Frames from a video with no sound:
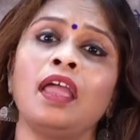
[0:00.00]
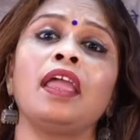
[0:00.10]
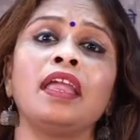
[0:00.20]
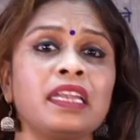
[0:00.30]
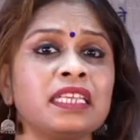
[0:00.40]

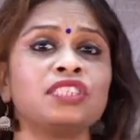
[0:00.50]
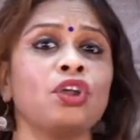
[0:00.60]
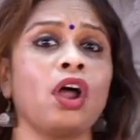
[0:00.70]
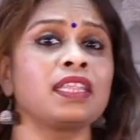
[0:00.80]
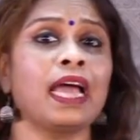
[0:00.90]
It is
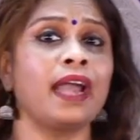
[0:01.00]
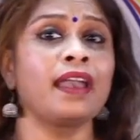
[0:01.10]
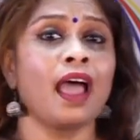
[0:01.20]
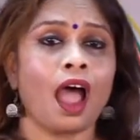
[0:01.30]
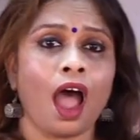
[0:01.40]
not that
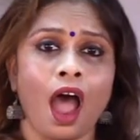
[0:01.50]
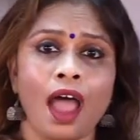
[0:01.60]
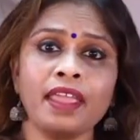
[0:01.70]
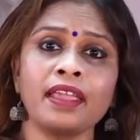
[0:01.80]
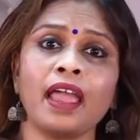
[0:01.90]

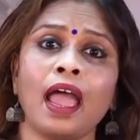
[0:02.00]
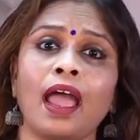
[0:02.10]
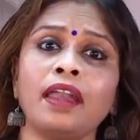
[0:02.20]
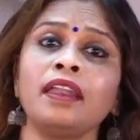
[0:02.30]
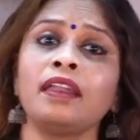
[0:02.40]
I
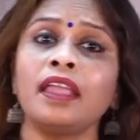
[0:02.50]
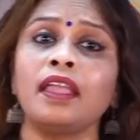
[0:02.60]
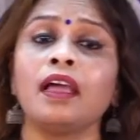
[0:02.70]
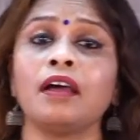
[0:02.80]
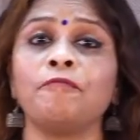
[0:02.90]
can
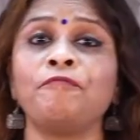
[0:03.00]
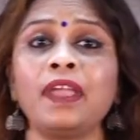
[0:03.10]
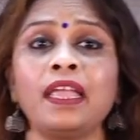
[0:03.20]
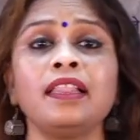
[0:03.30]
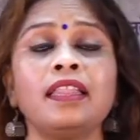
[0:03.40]

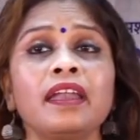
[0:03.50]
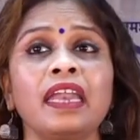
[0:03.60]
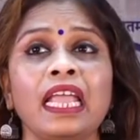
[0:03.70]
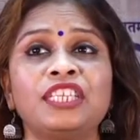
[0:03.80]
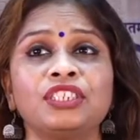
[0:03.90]
feel the
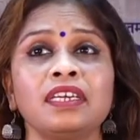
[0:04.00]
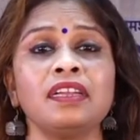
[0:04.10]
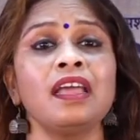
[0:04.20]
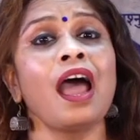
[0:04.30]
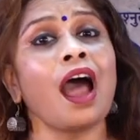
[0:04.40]
nature,
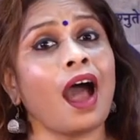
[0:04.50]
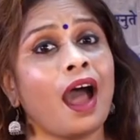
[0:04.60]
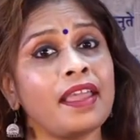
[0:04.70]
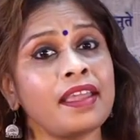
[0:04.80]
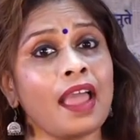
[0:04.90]

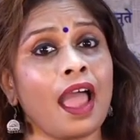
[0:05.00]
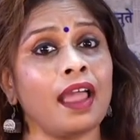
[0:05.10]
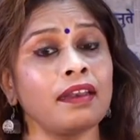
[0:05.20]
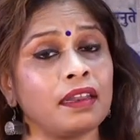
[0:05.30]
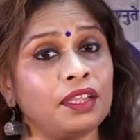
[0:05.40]
I
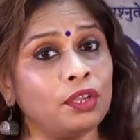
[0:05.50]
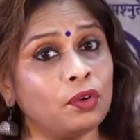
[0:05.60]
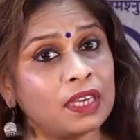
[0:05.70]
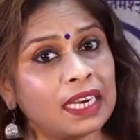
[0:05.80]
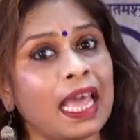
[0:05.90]
can
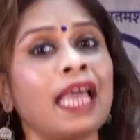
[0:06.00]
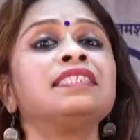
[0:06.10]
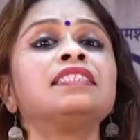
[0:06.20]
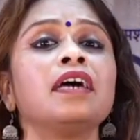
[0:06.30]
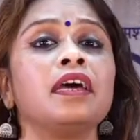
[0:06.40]
utilize
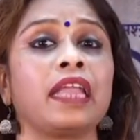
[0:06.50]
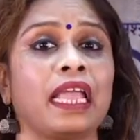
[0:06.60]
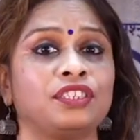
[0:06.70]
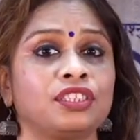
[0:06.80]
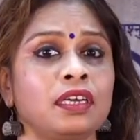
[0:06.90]
the
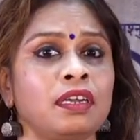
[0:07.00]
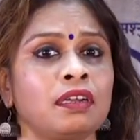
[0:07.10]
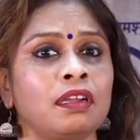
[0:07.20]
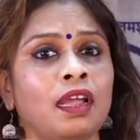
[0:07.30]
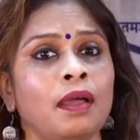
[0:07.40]
nature,
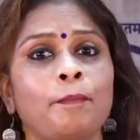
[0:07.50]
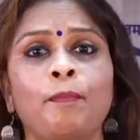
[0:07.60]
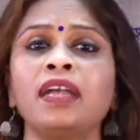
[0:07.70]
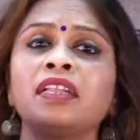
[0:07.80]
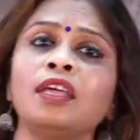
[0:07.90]

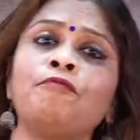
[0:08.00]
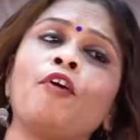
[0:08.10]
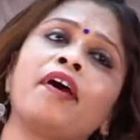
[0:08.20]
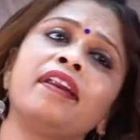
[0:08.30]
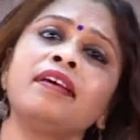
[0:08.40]
but the
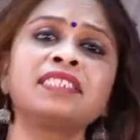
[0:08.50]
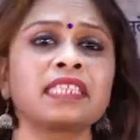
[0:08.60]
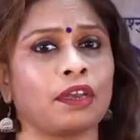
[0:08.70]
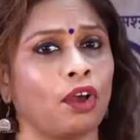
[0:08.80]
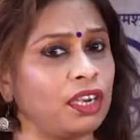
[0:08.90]
foreigners
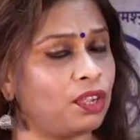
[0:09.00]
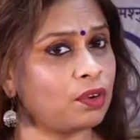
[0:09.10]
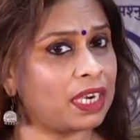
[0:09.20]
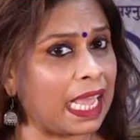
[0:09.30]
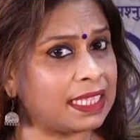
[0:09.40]
cannot
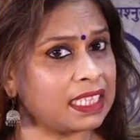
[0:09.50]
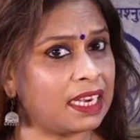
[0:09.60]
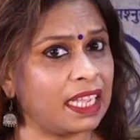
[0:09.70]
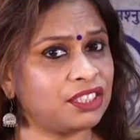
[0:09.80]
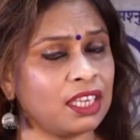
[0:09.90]
utilize the
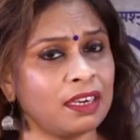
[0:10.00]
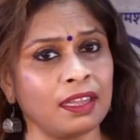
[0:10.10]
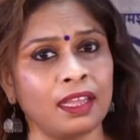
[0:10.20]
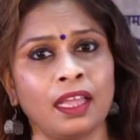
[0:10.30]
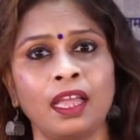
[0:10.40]
nature.
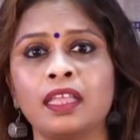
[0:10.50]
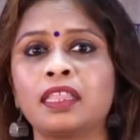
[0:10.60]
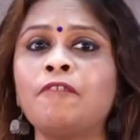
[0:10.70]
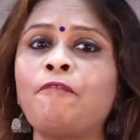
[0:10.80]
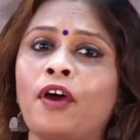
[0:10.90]

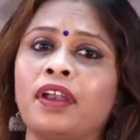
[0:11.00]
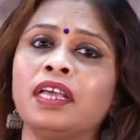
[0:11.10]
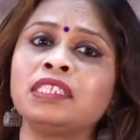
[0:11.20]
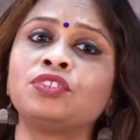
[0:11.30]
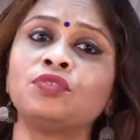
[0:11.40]
The
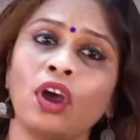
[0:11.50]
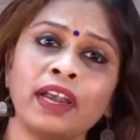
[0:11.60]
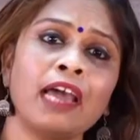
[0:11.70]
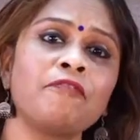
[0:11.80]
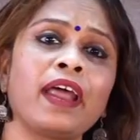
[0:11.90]
foreigners do not
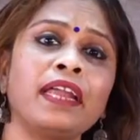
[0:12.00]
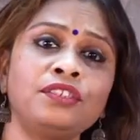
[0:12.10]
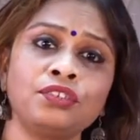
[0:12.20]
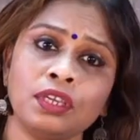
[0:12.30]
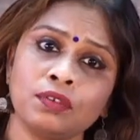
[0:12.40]
have right
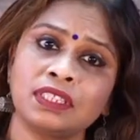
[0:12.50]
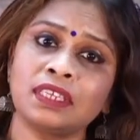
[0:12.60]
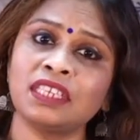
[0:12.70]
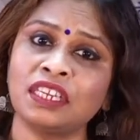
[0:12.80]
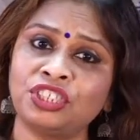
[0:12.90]
to use the
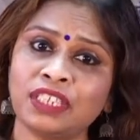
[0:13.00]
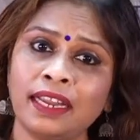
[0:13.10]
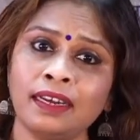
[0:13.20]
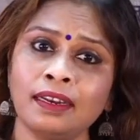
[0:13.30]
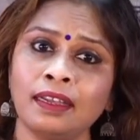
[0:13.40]

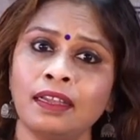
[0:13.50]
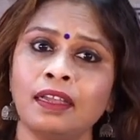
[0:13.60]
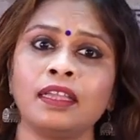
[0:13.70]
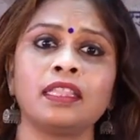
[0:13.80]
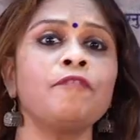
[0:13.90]
sunshine.
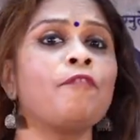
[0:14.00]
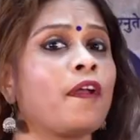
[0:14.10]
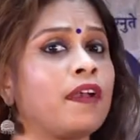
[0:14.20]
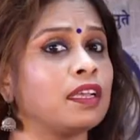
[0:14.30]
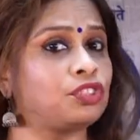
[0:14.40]
The
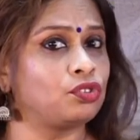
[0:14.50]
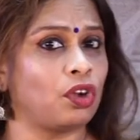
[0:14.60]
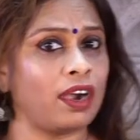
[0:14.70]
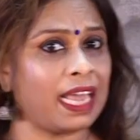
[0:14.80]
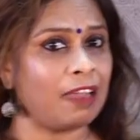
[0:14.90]
foreigners do
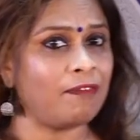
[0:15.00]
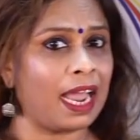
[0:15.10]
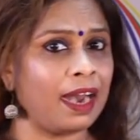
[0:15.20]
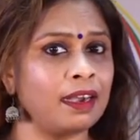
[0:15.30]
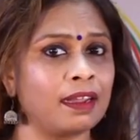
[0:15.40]
not have
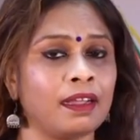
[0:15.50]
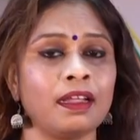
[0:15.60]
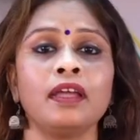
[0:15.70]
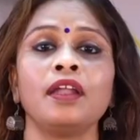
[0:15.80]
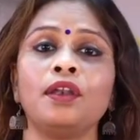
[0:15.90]
land.
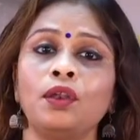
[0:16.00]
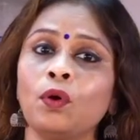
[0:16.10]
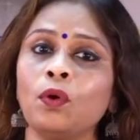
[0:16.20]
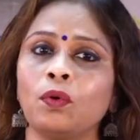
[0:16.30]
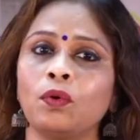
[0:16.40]

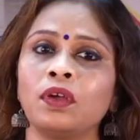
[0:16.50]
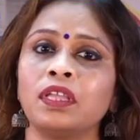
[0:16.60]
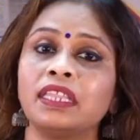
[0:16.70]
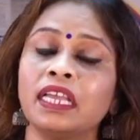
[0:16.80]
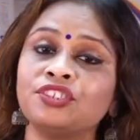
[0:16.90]
No,
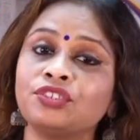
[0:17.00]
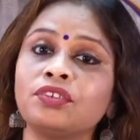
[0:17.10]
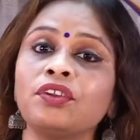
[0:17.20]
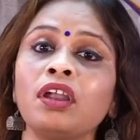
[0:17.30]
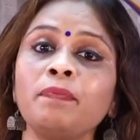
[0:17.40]
there should
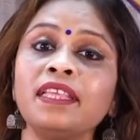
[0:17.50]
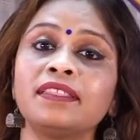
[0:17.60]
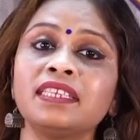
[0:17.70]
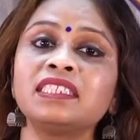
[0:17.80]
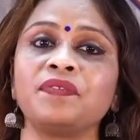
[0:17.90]
not be
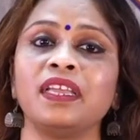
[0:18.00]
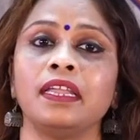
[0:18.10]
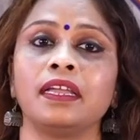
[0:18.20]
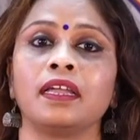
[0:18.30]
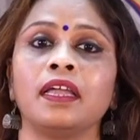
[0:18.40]
this
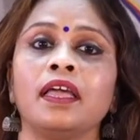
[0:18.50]
feeling.